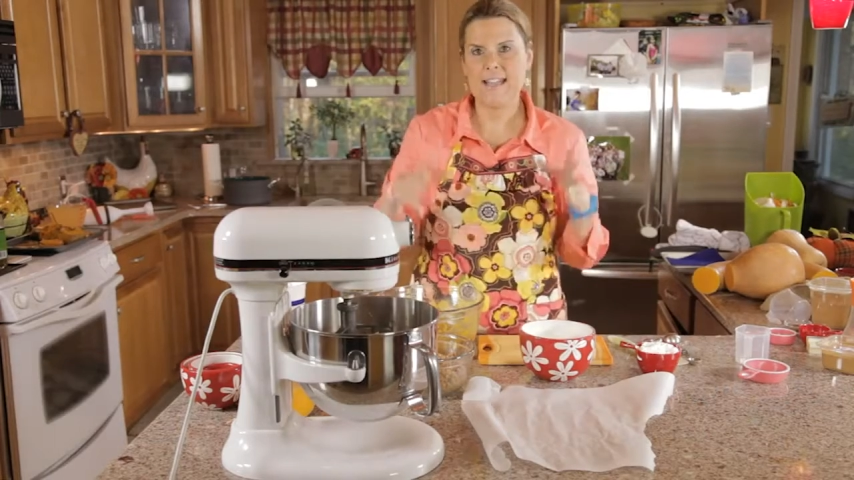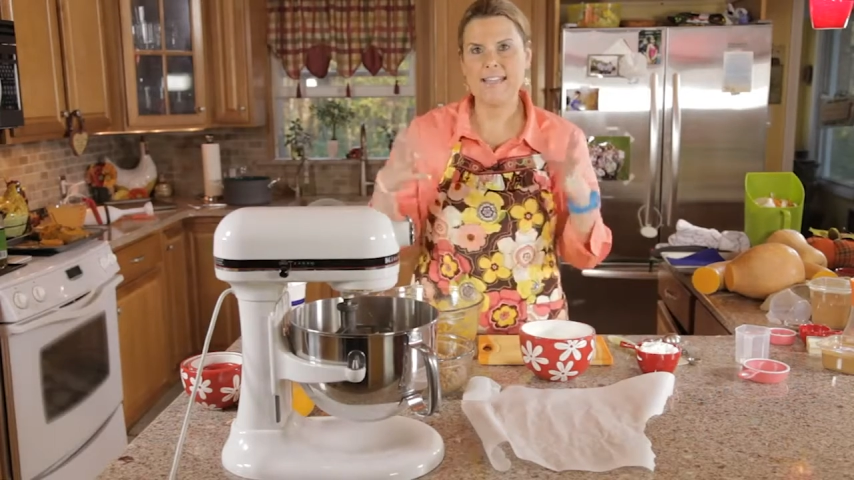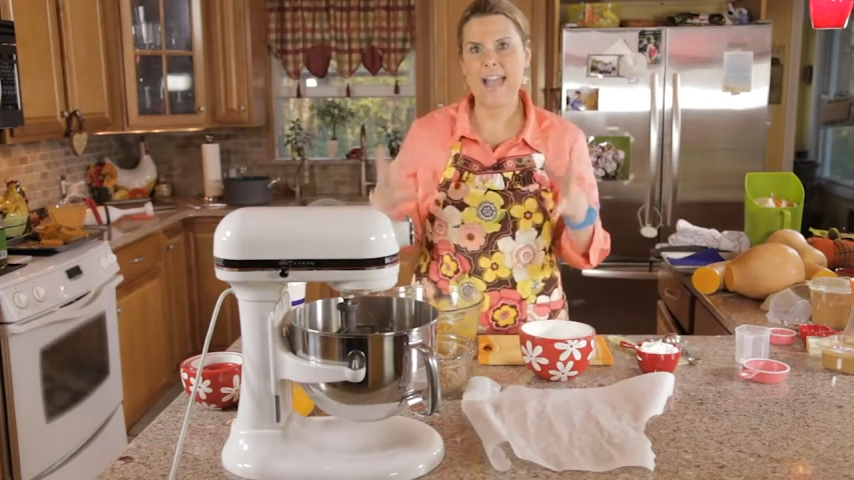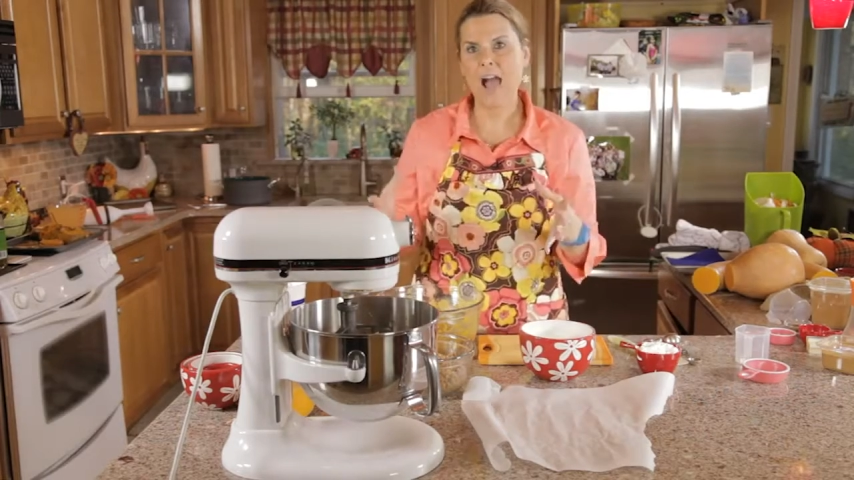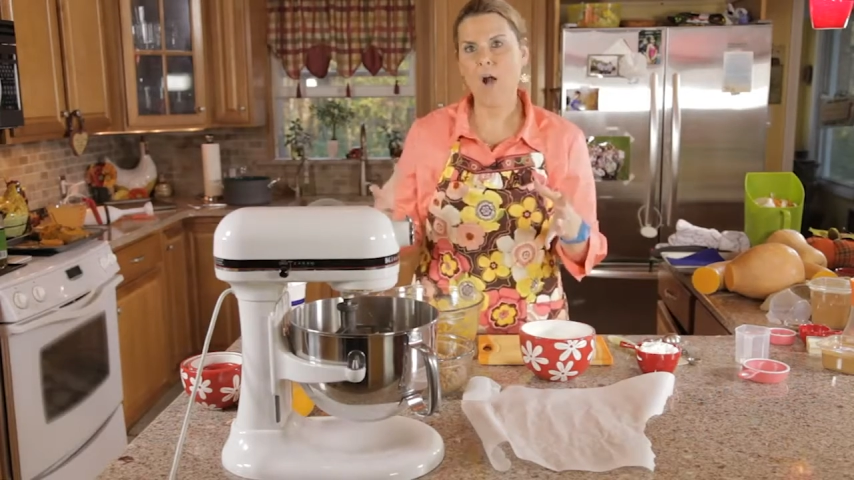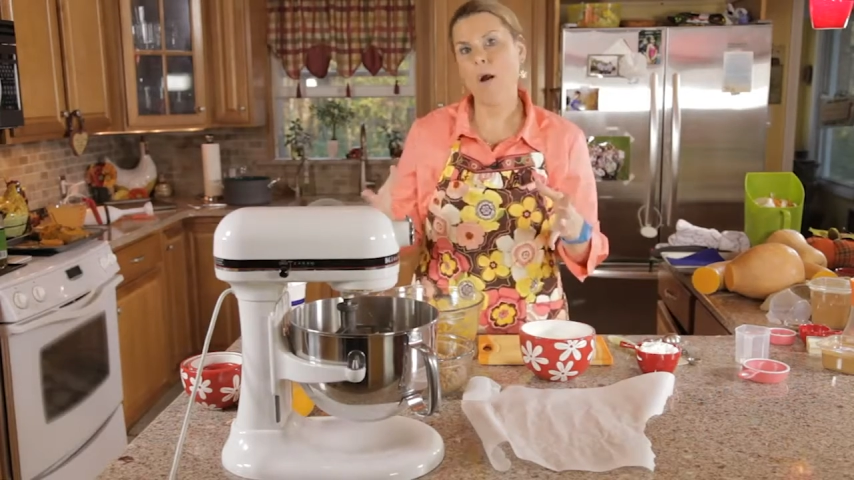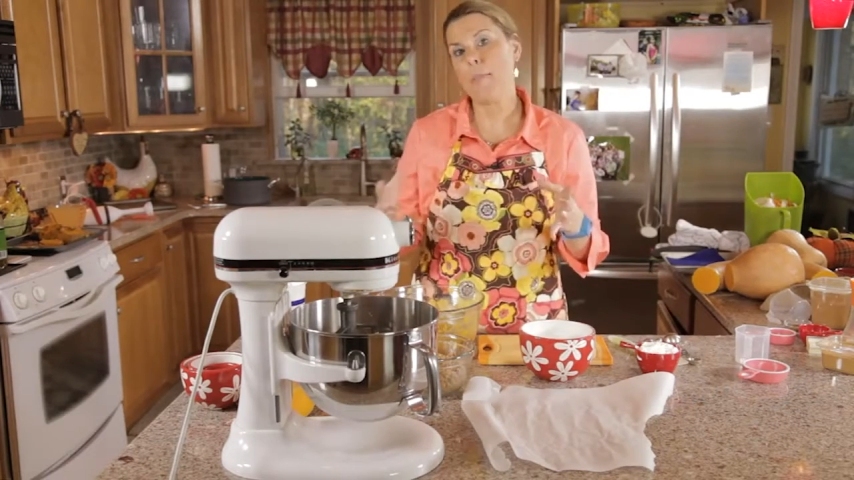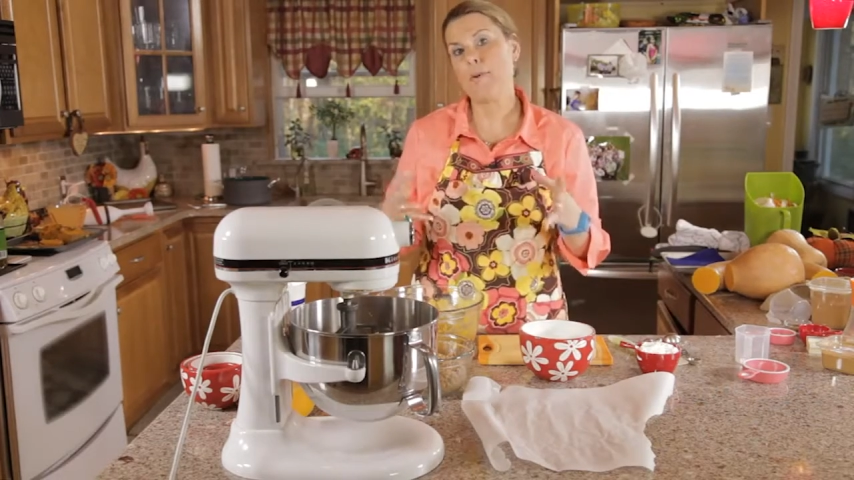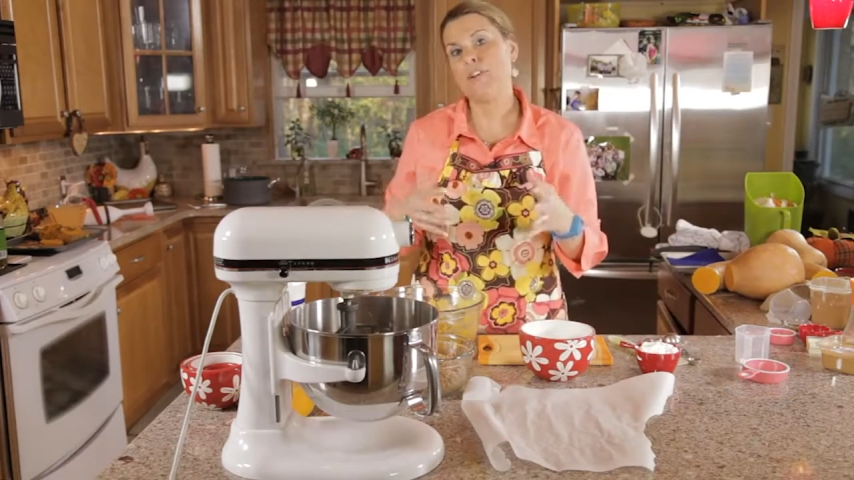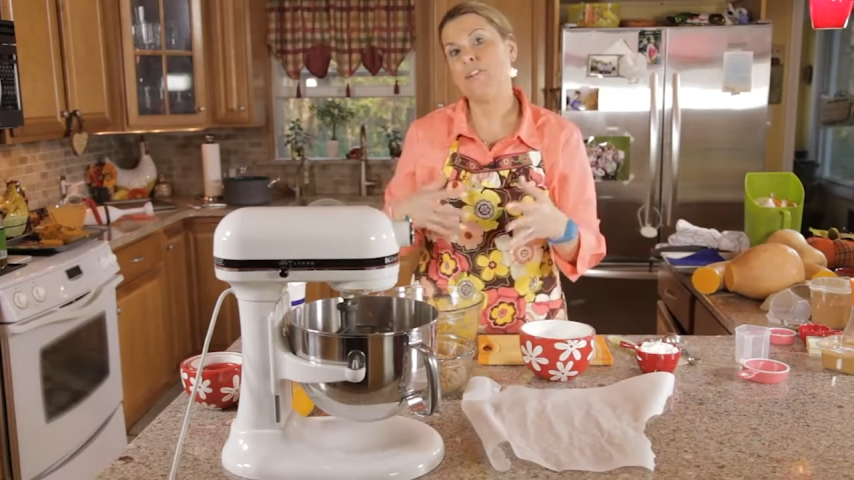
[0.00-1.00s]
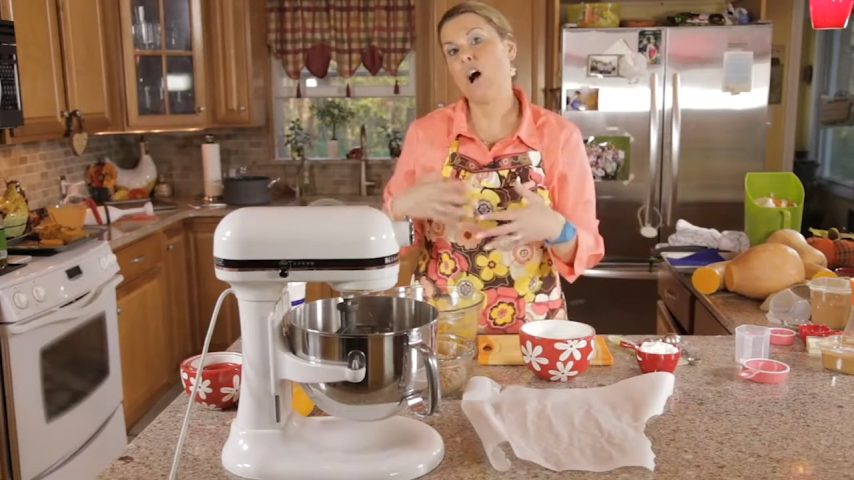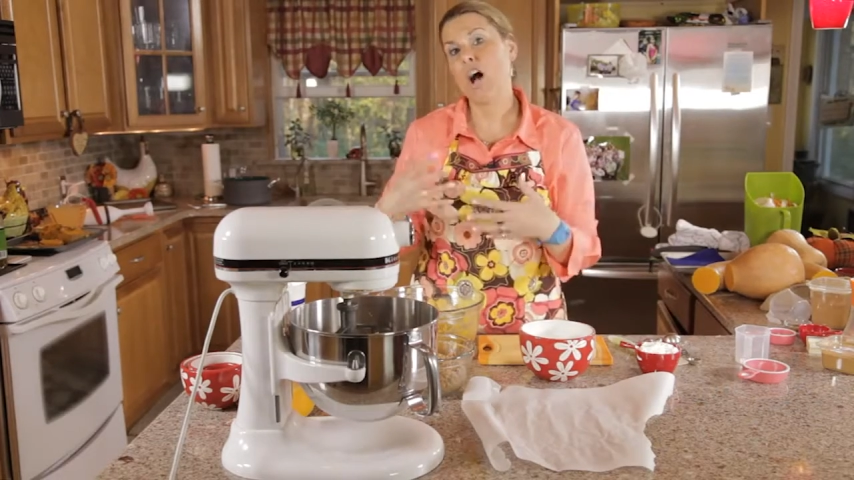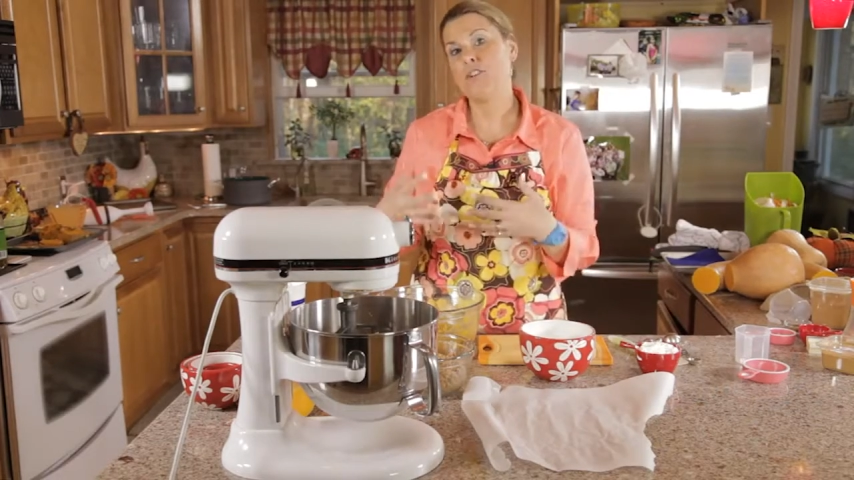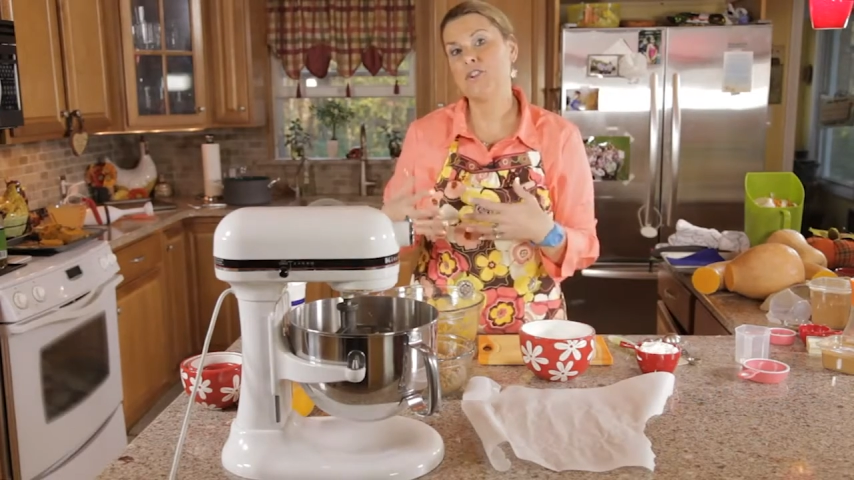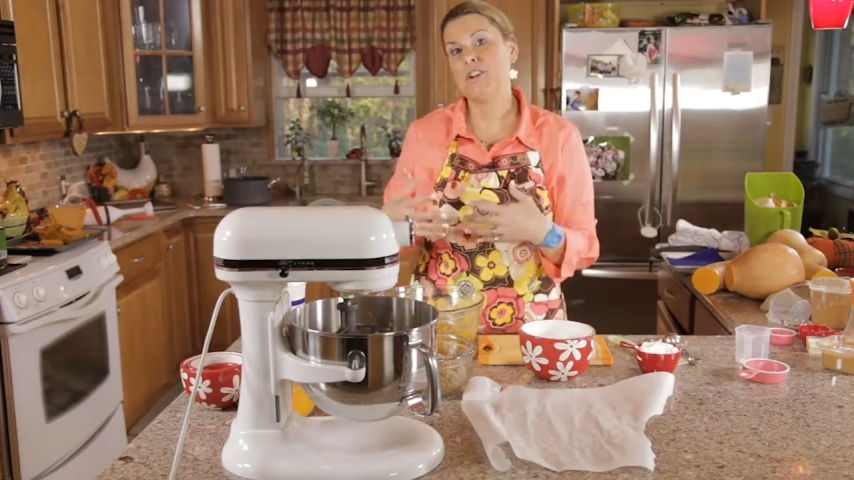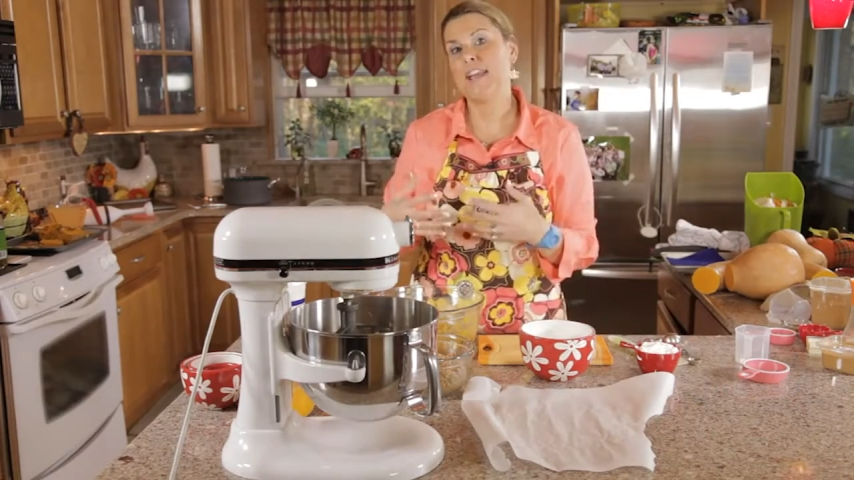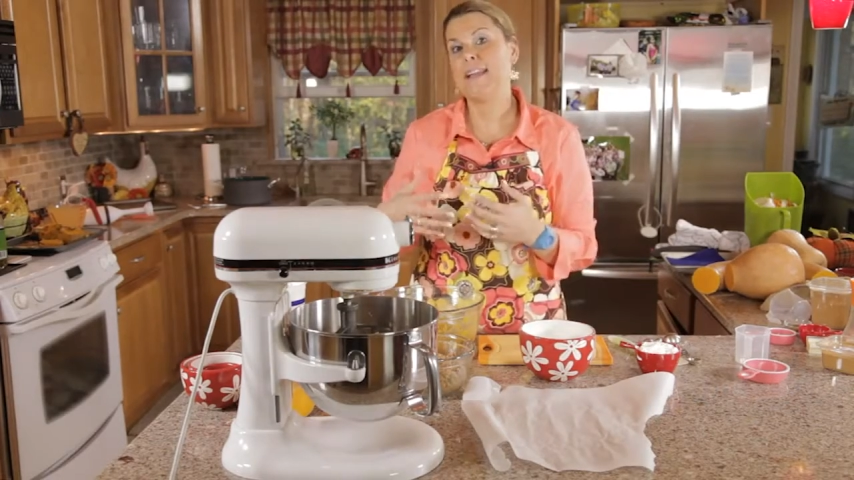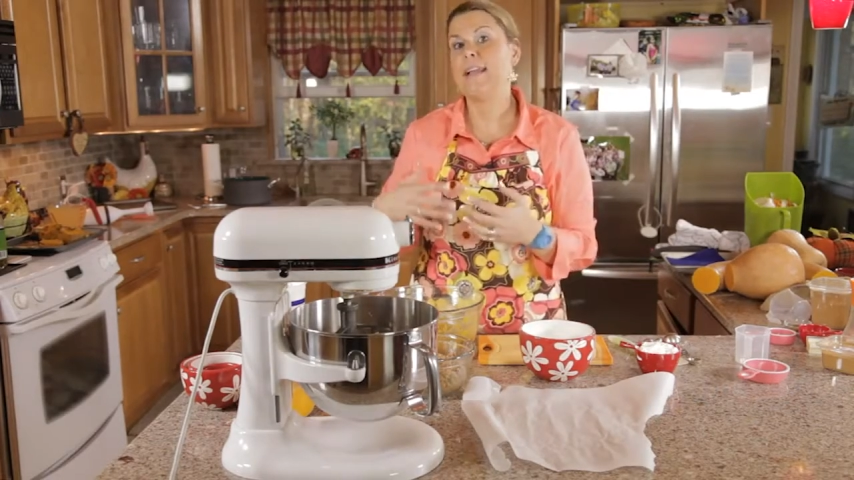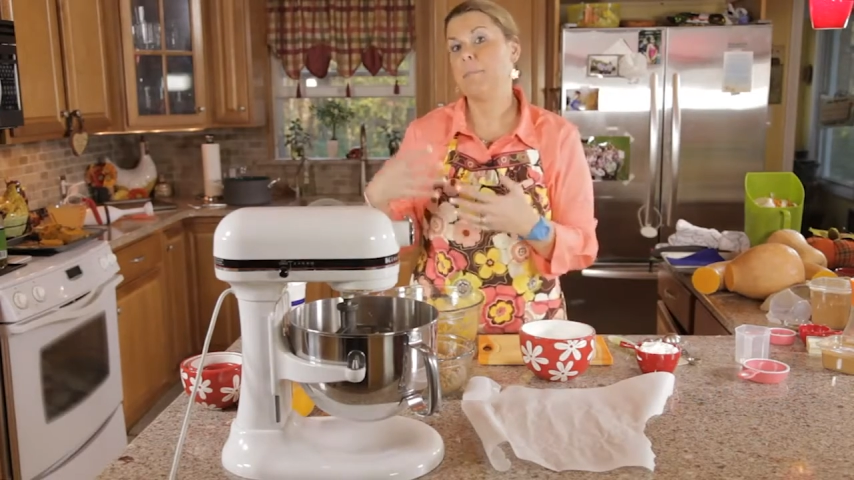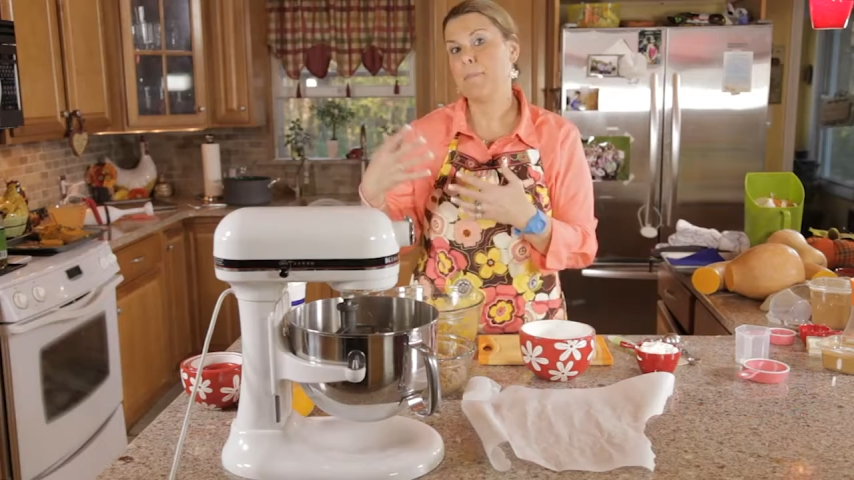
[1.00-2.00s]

Now I'm going to alternate